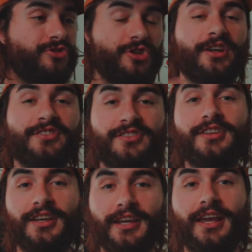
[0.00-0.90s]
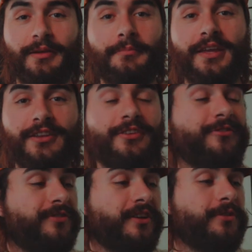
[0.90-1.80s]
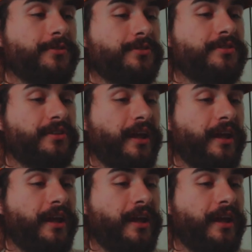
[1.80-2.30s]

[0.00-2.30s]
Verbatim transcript: just hit me in the feels,